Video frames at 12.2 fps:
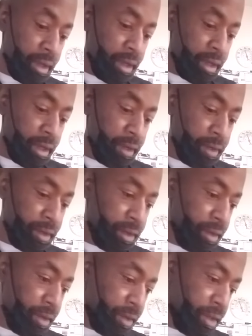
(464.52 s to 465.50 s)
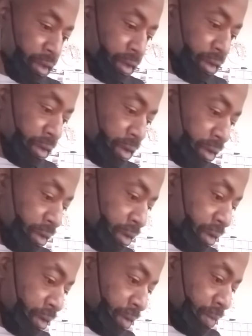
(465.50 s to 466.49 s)
I'll show you
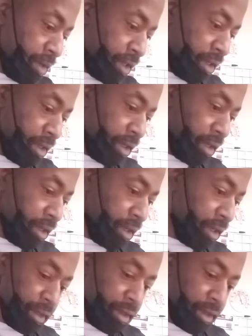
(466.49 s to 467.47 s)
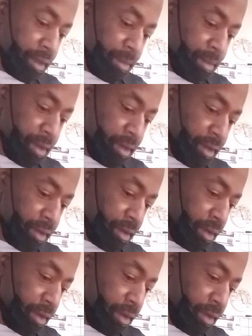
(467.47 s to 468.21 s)
what it's looking like in just a minute.